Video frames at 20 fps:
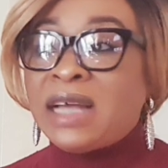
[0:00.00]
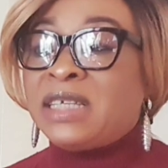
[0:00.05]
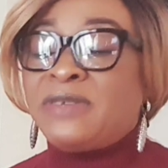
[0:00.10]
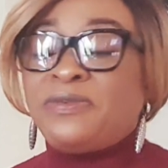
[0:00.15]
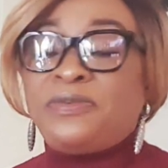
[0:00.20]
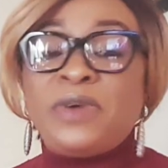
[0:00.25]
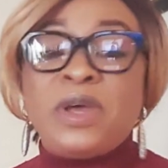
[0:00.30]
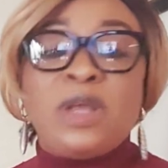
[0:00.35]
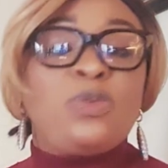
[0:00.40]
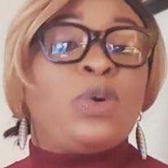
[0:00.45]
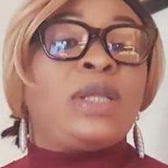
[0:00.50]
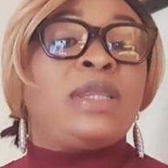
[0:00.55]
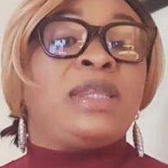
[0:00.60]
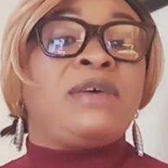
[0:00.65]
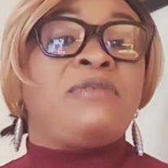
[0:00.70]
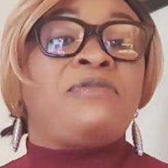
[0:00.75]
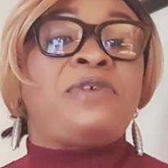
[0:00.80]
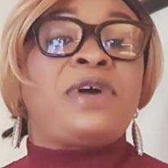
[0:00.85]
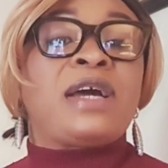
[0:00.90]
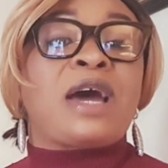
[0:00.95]
filled with
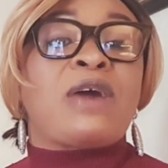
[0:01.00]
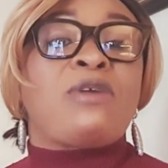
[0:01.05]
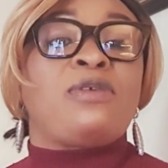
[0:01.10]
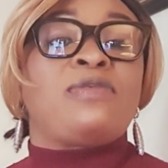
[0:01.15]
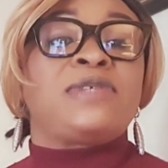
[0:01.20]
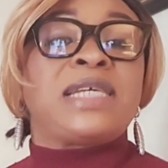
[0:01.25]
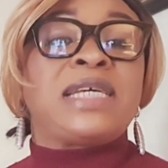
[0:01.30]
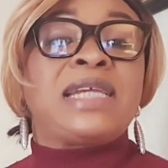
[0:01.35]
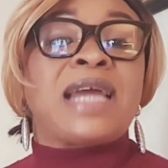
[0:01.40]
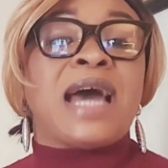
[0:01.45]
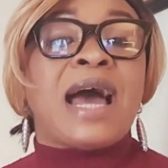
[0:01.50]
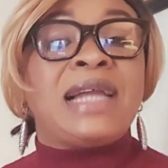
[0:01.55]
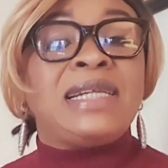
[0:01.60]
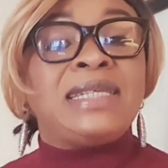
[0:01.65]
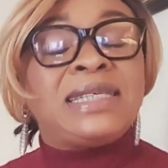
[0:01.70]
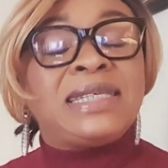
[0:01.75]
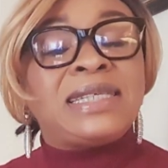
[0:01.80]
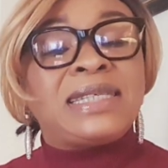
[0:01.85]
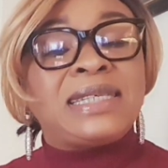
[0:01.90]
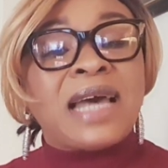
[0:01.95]
different kind of things, and
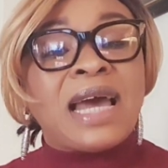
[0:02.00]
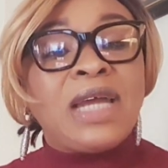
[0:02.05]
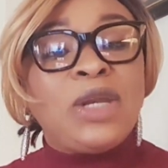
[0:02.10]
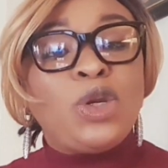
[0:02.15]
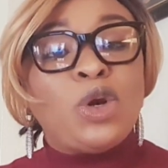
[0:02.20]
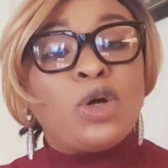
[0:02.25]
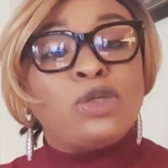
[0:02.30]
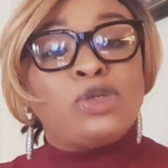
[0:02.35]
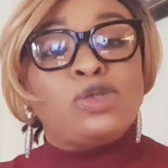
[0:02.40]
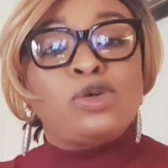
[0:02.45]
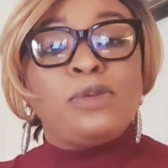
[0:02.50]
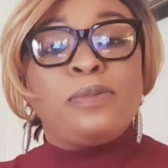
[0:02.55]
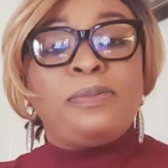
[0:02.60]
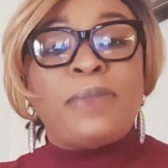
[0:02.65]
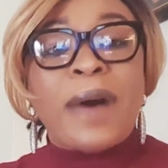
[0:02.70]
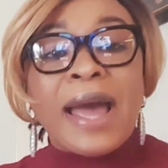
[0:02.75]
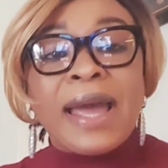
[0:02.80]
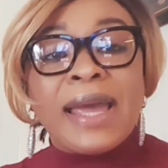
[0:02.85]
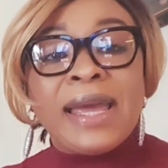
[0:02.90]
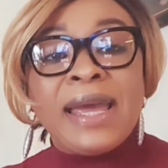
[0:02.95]
decide not to
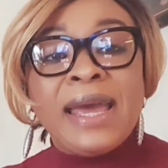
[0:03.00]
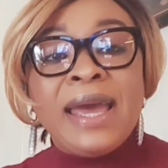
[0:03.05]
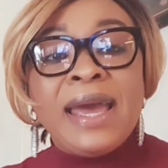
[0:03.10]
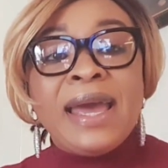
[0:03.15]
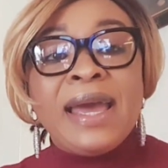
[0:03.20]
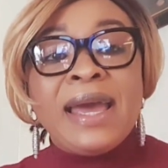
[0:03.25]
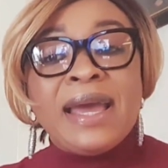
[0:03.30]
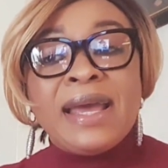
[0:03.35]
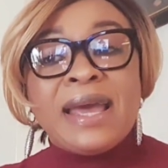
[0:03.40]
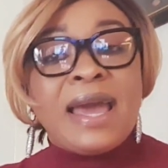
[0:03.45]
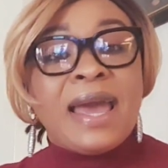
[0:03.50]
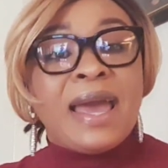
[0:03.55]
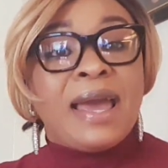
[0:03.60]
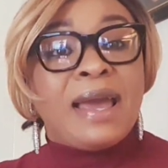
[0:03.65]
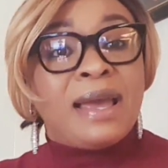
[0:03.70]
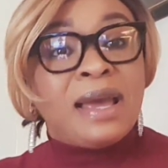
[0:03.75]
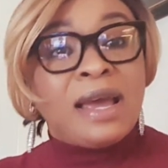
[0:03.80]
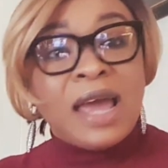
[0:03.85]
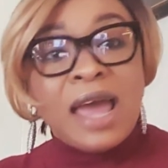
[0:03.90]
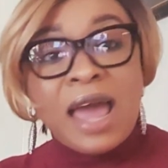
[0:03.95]
buy
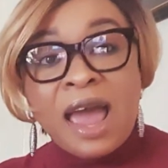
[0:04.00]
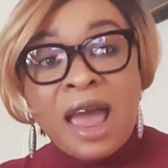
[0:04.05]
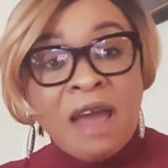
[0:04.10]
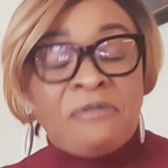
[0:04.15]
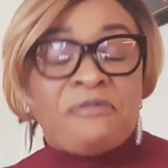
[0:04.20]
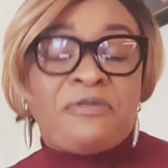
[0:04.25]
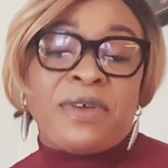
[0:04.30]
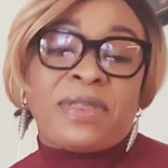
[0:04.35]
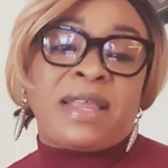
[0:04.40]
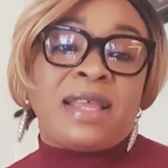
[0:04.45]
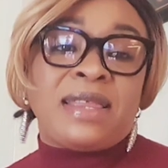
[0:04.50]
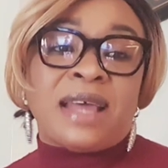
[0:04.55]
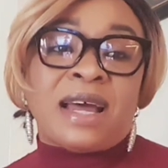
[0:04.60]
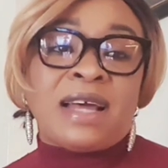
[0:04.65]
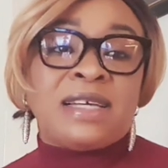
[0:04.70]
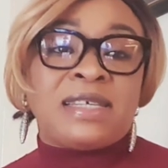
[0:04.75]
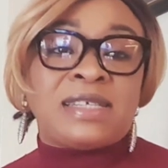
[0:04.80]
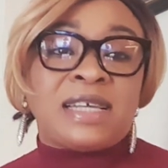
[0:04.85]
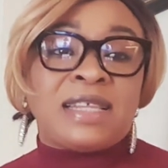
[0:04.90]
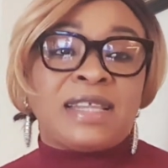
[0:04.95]
everything that
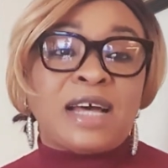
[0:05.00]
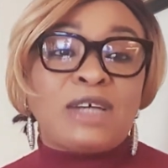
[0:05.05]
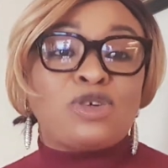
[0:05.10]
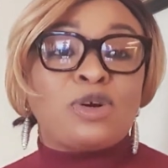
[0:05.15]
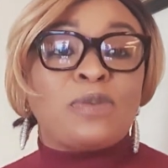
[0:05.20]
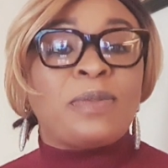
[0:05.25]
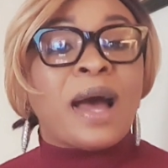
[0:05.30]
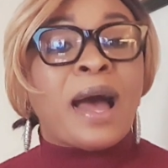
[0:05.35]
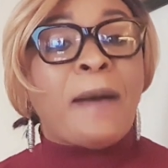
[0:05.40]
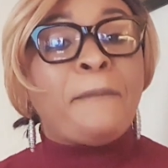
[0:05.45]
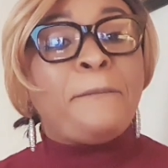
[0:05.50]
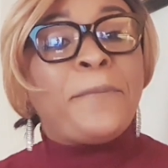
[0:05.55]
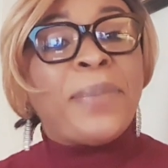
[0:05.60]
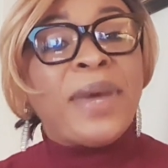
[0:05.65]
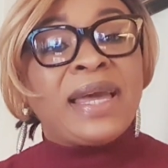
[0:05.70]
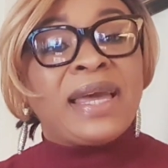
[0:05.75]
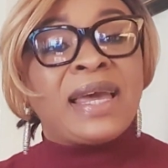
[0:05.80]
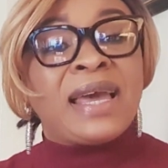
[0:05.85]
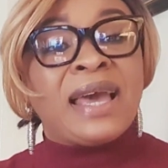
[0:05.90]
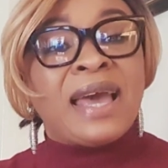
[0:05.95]
is in that shop and
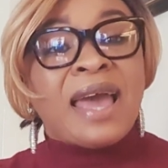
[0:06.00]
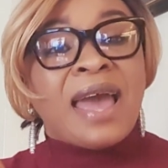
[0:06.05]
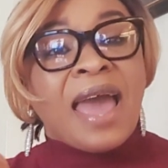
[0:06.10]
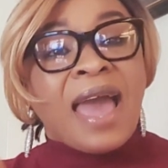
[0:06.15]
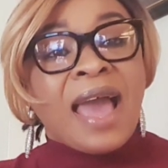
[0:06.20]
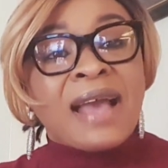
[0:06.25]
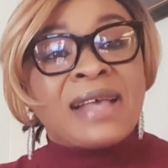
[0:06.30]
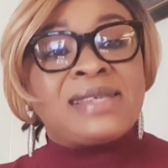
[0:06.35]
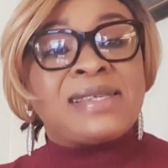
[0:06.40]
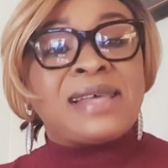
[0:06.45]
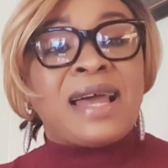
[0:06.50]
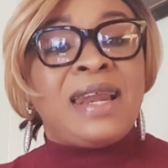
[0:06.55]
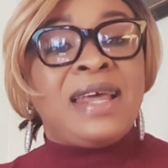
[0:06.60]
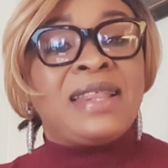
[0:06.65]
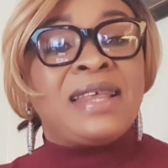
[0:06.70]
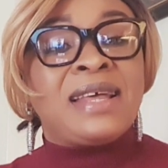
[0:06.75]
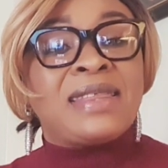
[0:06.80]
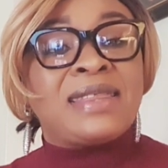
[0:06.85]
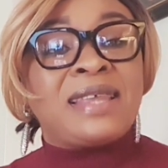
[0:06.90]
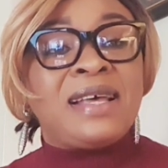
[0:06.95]
pick exactly
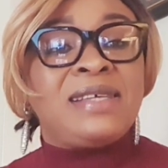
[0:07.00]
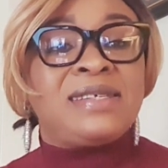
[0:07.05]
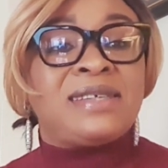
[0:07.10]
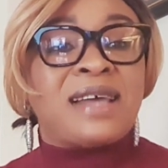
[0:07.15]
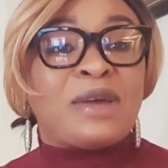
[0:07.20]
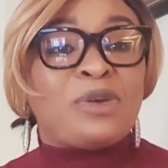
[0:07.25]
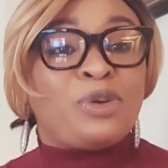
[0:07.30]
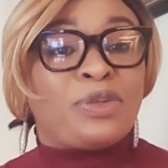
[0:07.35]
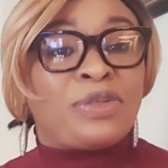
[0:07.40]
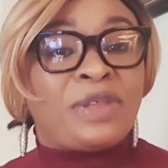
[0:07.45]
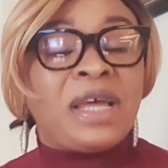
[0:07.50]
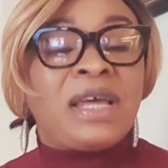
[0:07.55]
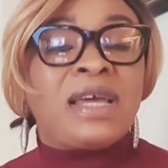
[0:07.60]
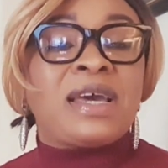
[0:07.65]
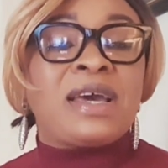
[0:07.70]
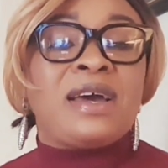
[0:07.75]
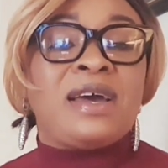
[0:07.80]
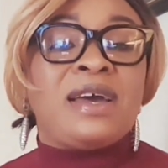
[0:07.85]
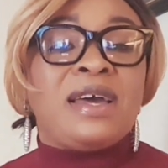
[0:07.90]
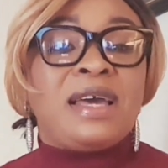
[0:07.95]
the things that you
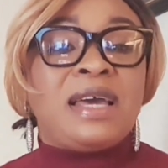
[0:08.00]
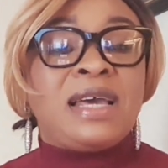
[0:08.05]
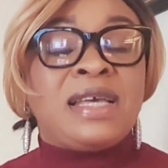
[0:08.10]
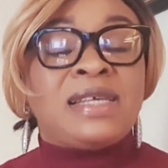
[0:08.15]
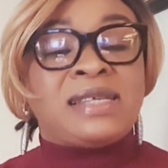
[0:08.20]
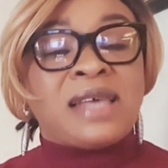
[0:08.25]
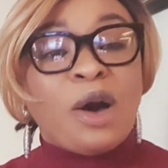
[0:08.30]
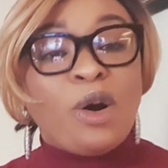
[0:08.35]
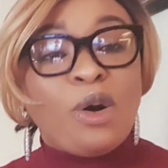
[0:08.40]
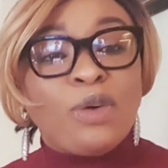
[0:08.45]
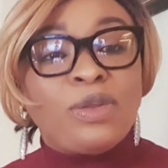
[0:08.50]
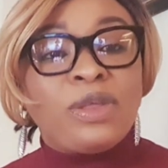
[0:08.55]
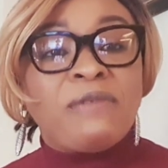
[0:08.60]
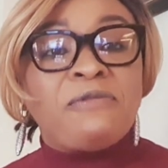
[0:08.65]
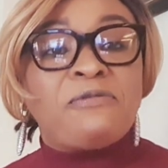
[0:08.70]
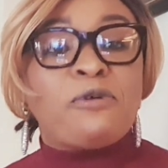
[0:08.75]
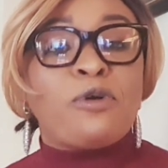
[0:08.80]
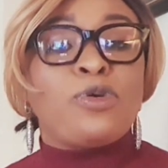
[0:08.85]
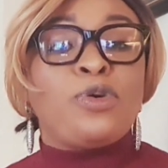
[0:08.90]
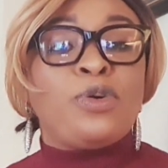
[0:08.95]
think is healthy
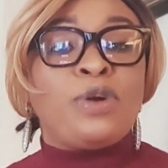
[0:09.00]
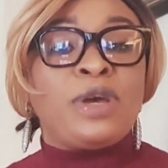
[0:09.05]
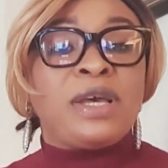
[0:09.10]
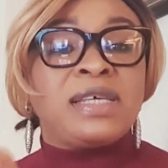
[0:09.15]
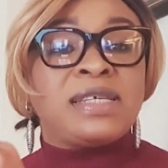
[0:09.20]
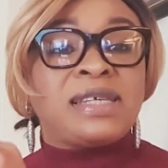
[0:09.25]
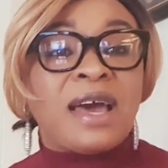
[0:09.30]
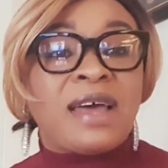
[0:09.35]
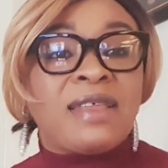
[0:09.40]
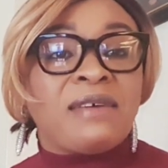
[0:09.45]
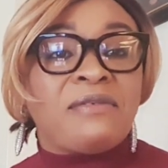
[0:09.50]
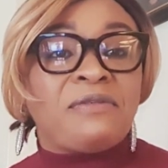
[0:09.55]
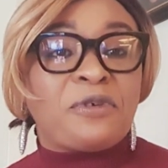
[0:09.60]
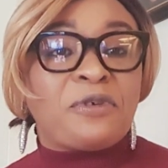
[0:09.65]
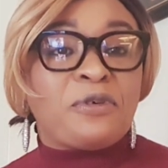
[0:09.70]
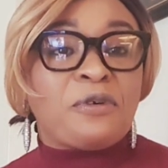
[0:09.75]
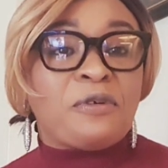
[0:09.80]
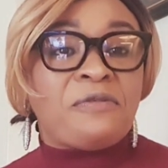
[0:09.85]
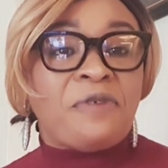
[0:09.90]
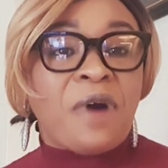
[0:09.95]
for you, is healthy for
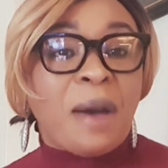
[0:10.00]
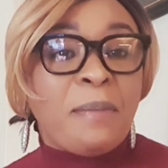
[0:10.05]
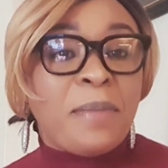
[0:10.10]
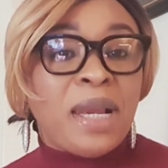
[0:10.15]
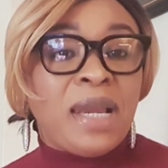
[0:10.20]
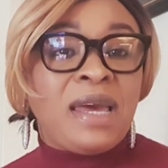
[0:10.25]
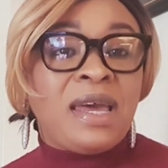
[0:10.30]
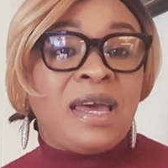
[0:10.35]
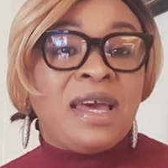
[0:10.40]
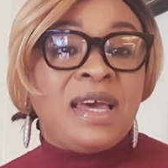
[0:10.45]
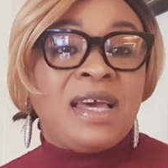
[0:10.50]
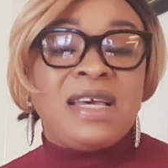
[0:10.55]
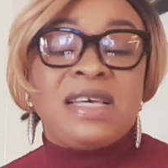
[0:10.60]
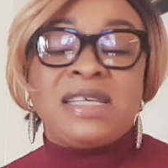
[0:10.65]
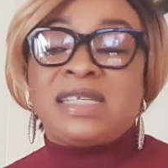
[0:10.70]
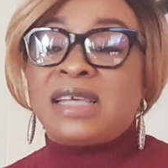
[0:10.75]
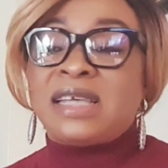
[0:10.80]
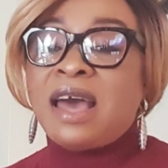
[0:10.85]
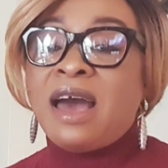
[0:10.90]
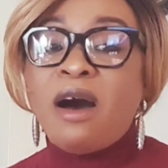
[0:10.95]
your family,
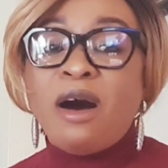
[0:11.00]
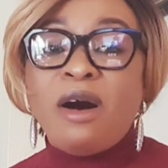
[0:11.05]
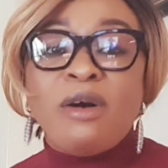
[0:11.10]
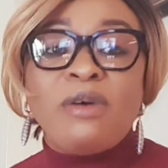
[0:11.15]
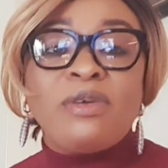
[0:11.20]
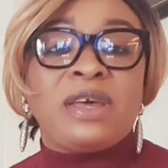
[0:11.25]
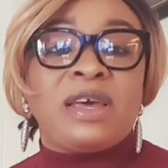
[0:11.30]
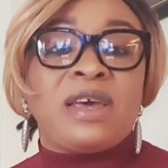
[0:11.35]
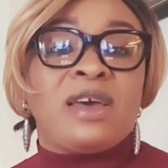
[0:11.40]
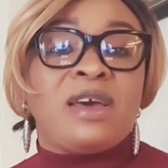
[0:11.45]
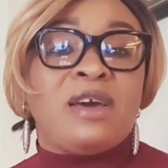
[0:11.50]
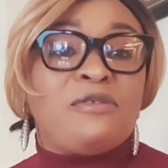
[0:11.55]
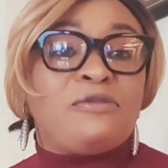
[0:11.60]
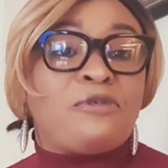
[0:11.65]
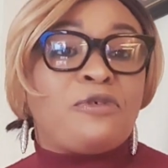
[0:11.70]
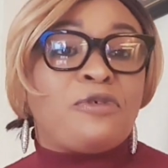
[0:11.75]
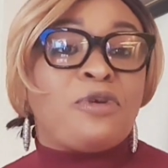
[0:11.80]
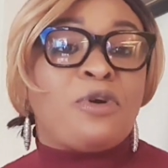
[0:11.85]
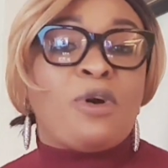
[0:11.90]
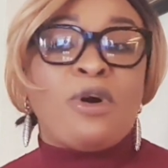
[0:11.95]
is healthy
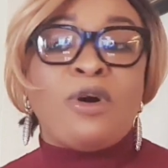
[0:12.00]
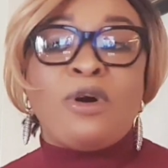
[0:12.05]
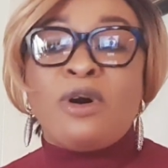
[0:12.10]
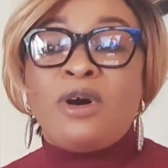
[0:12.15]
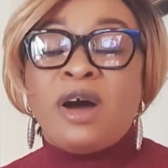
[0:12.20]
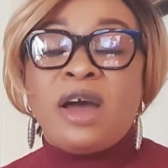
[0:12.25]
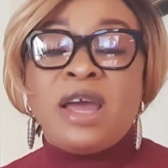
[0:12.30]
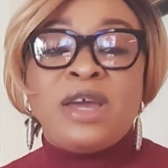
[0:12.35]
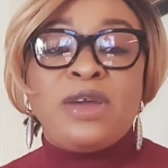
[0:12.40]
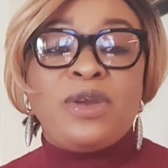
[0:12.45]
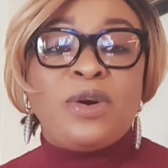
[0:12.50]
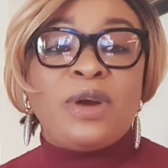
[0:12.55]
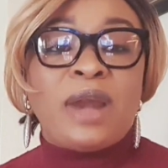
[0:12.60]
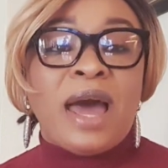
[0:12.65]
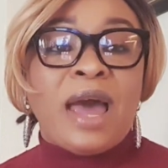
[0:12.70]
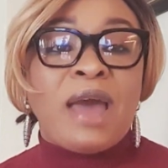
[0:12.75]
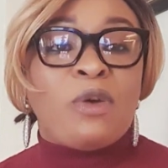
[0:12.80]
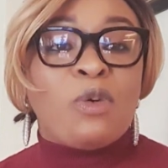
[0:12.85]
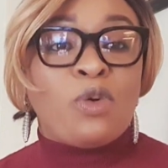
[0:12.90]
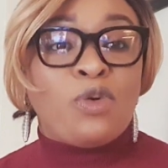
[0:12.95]
for your,
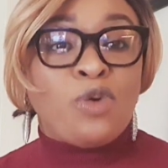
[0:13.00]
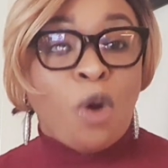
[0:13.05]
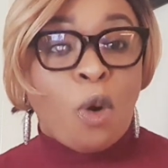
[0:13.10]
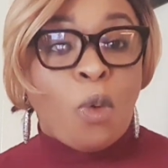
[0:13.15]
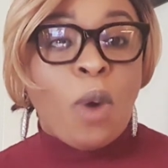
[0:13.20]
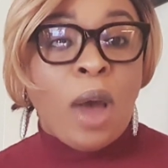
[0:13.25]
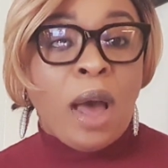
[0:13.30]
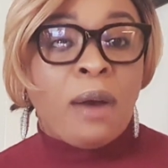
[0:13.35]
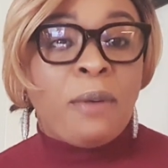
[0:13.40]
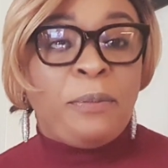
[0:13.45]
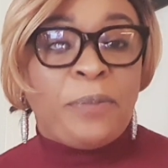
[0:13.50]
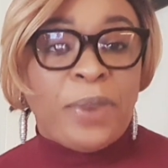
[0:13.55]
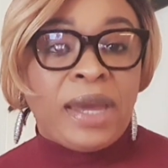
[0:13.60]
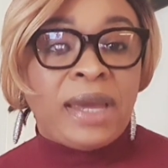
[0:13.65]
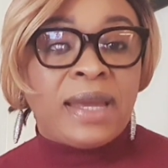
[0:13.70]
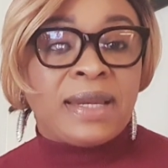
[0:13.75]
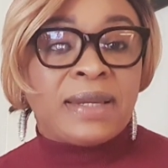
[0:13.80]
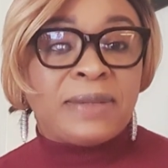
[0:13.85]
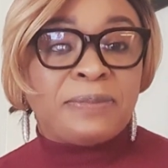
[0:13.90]
your well-being.